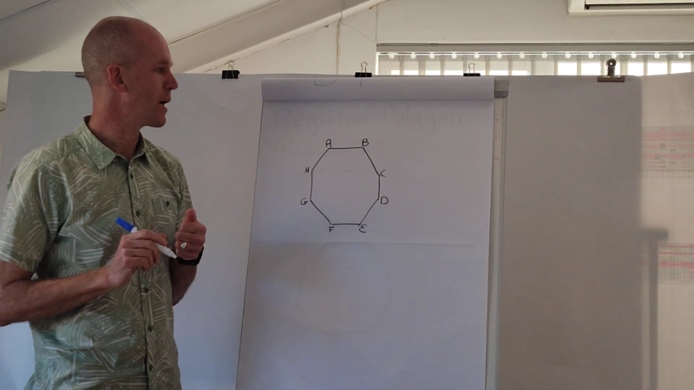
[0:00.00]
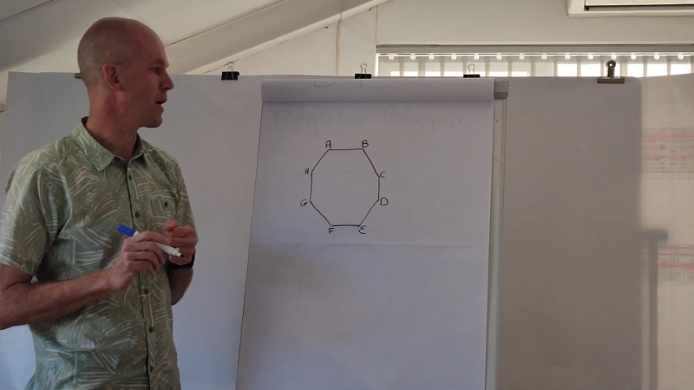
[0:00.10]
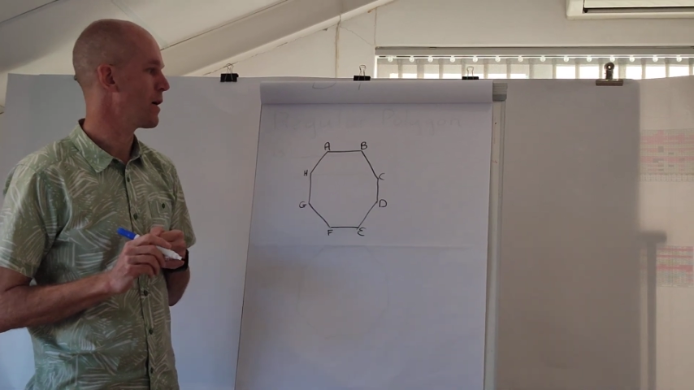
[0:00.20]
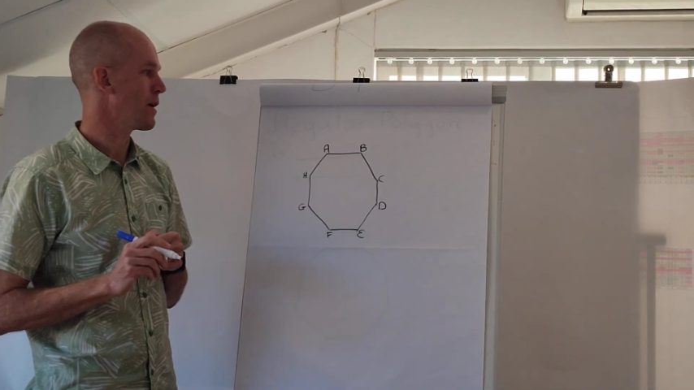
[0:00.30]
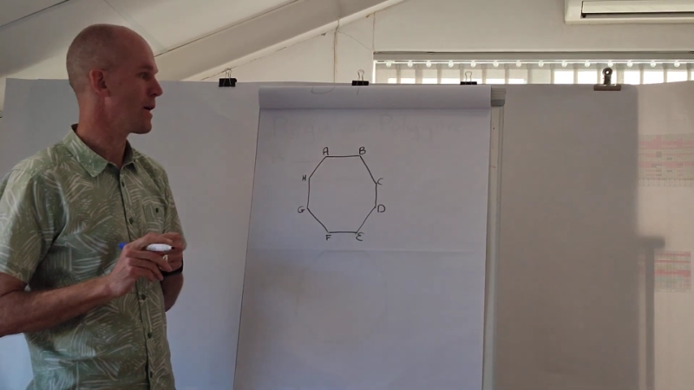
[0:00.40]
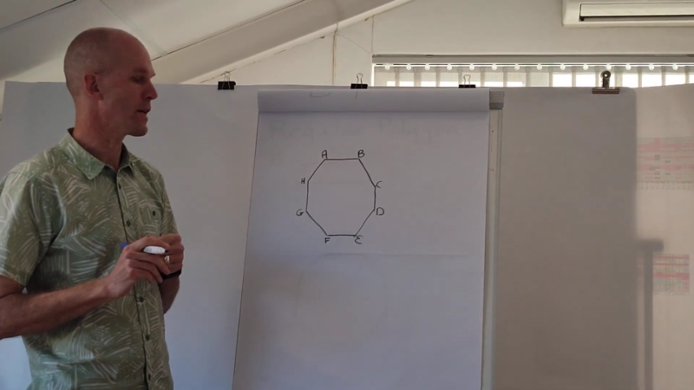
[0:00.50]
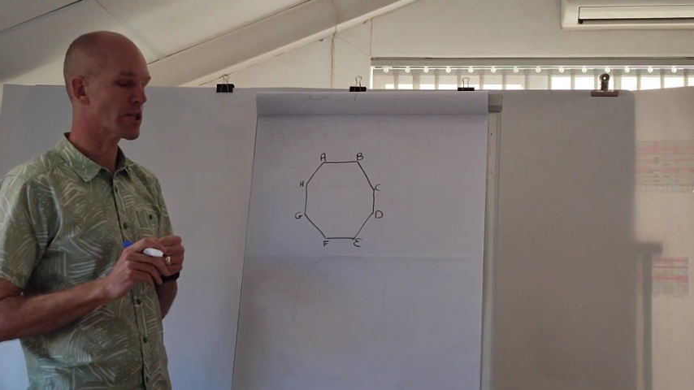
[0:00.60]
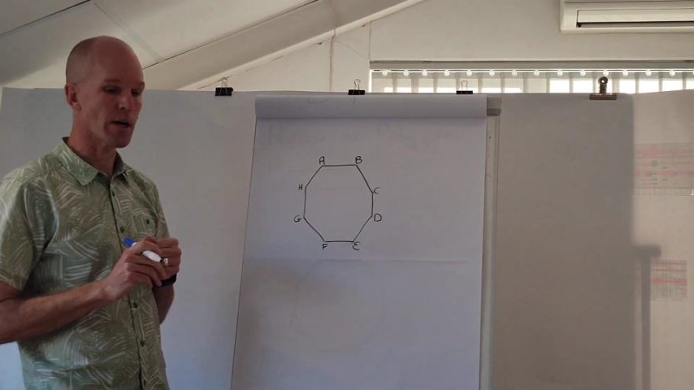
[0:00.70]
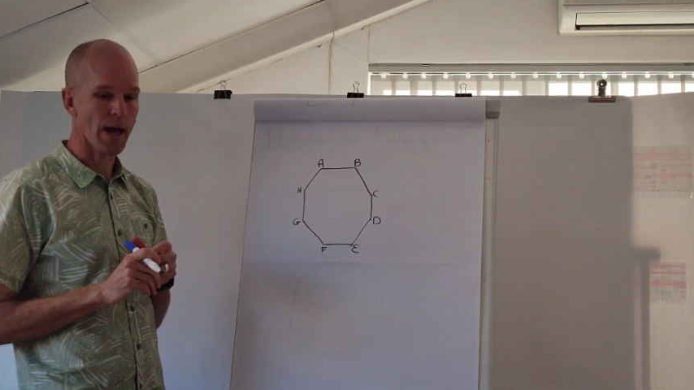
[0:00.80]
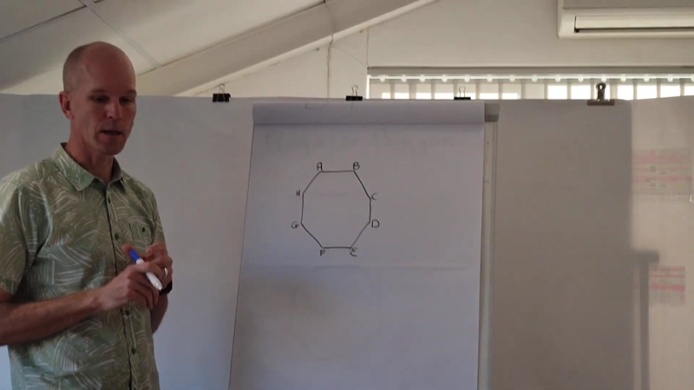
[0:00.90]
a
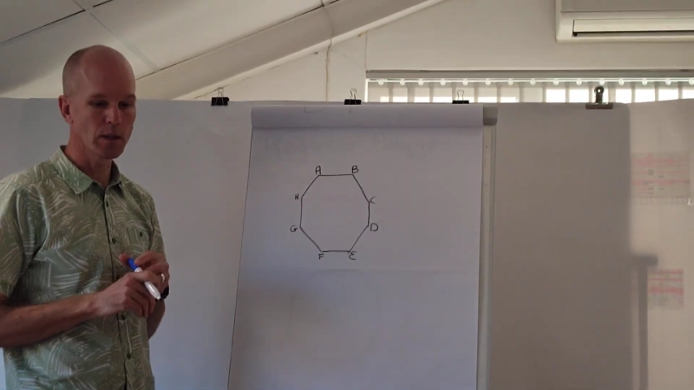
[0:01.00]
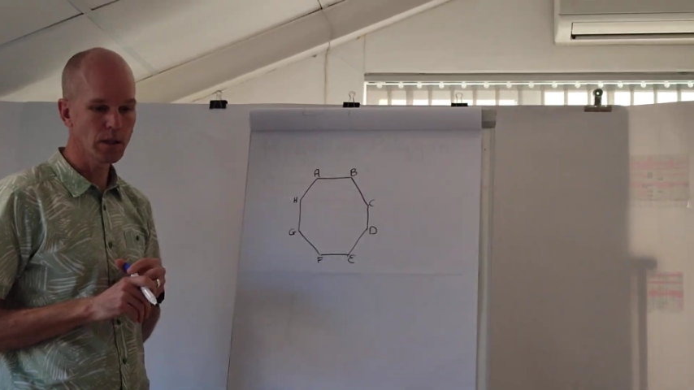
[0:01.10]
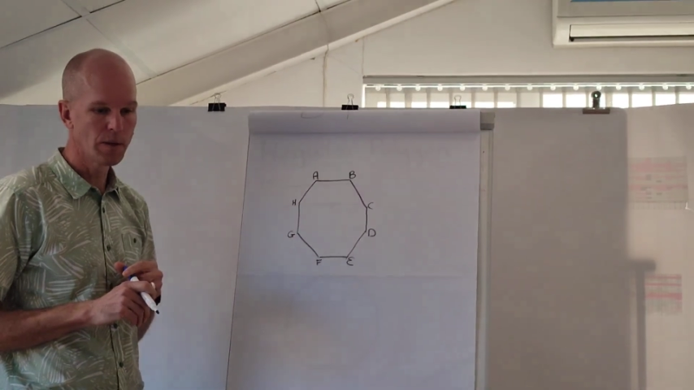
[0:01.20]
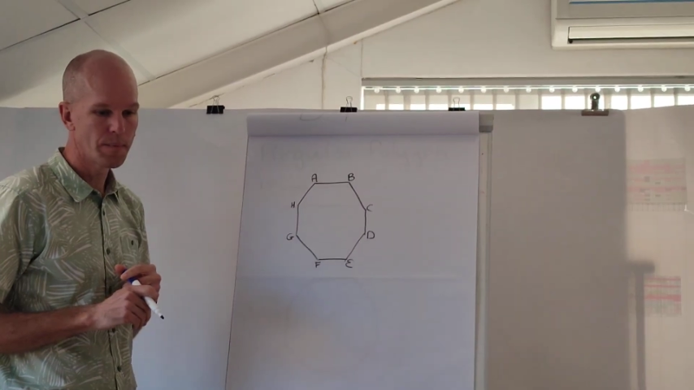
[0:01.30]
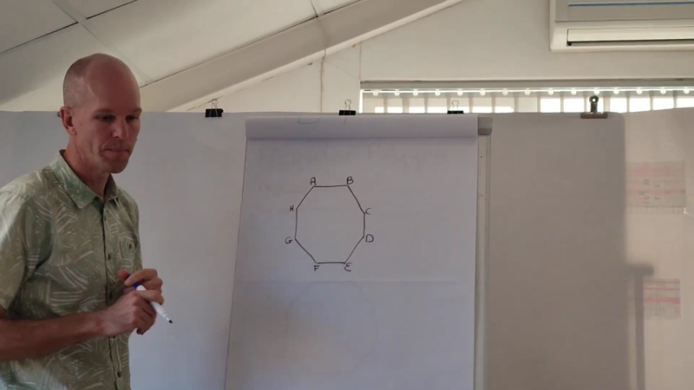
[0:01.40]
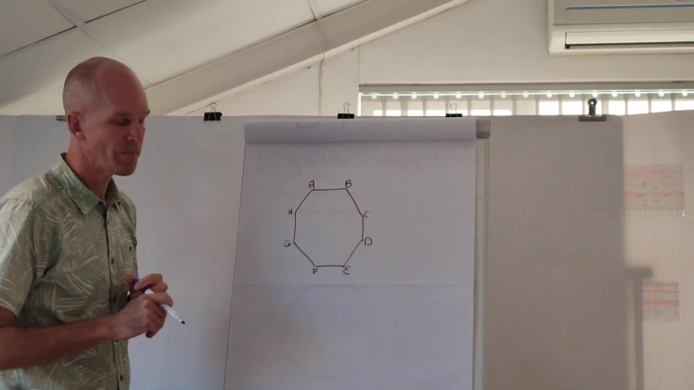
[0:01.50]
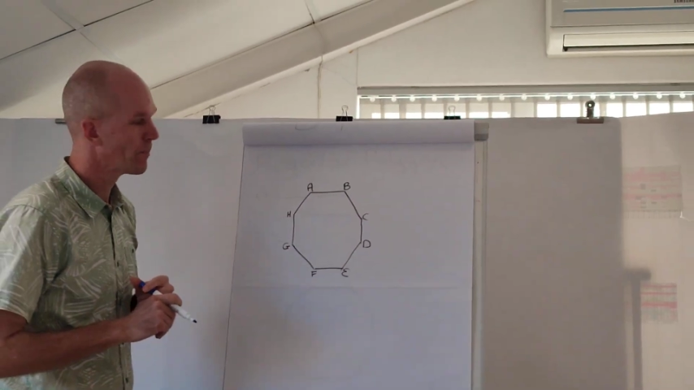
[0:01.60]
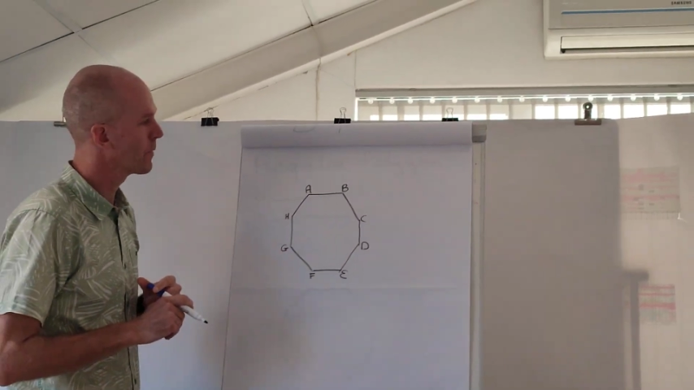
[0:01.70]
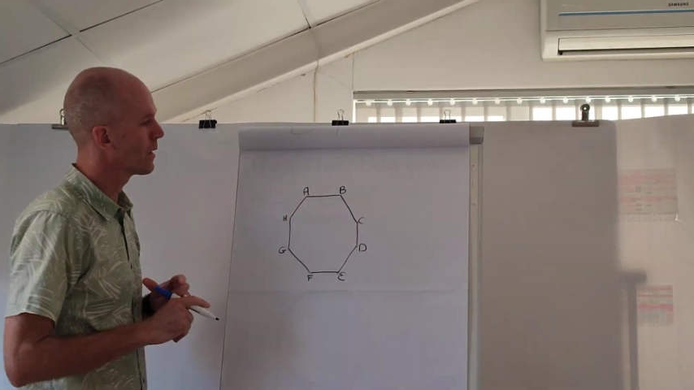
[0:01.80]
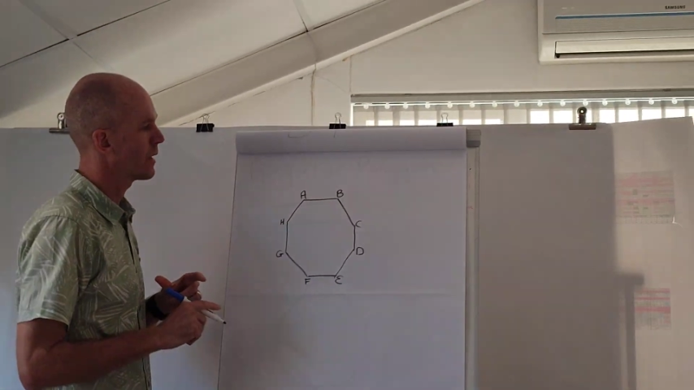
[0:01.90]
triangle
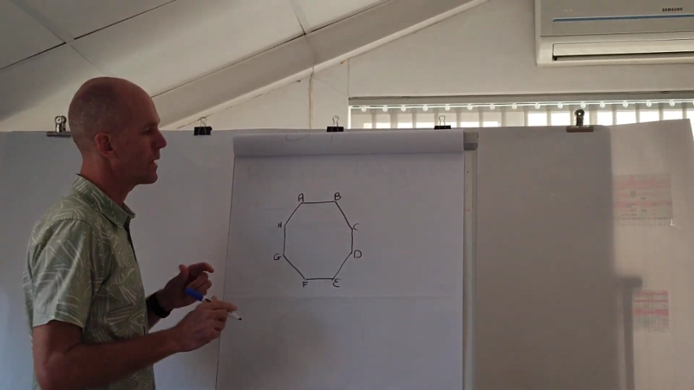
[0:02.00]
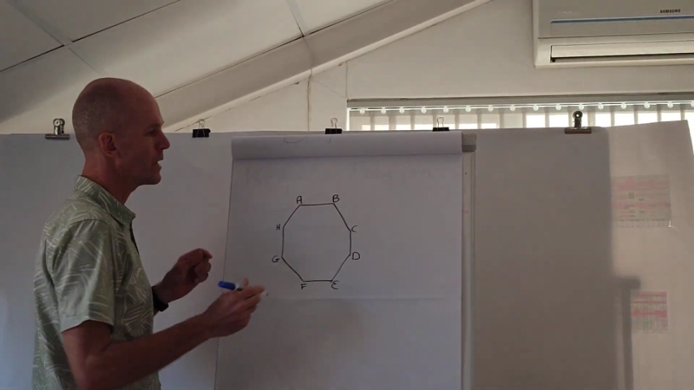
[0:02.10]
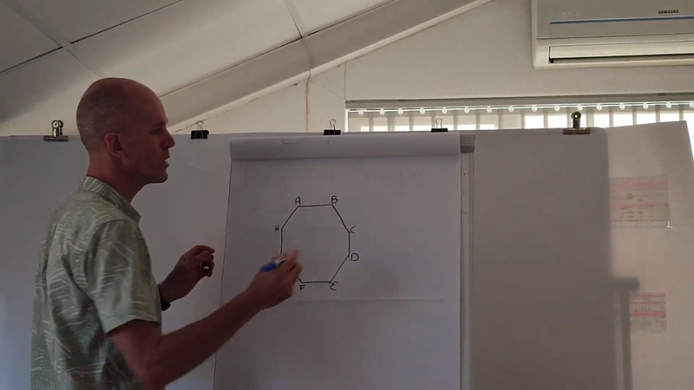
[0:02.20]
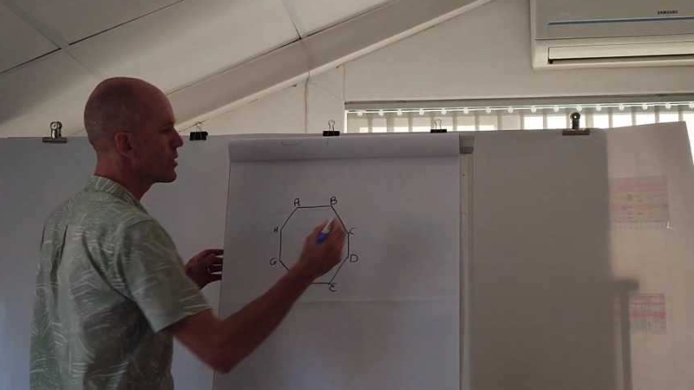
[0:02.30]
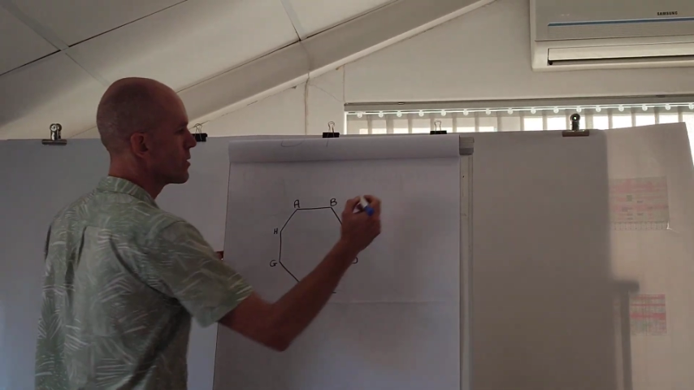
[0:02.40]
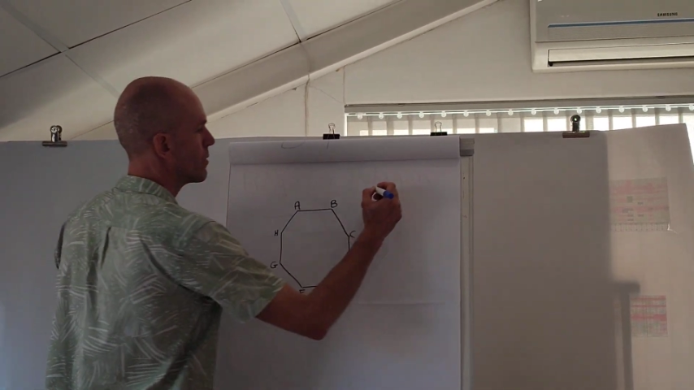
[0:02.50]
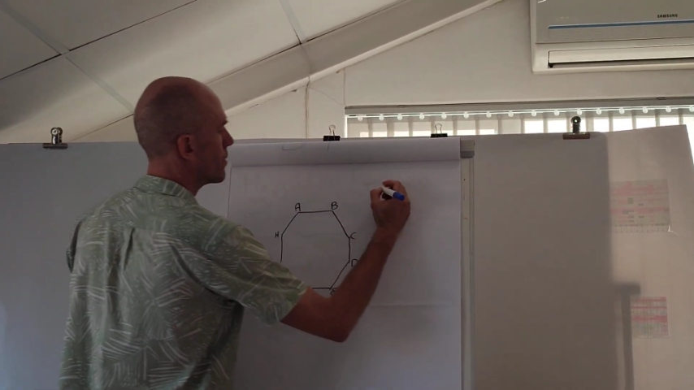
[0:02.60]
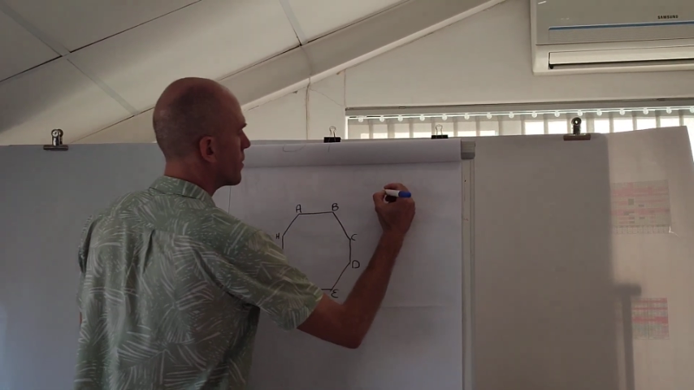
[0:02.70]
is,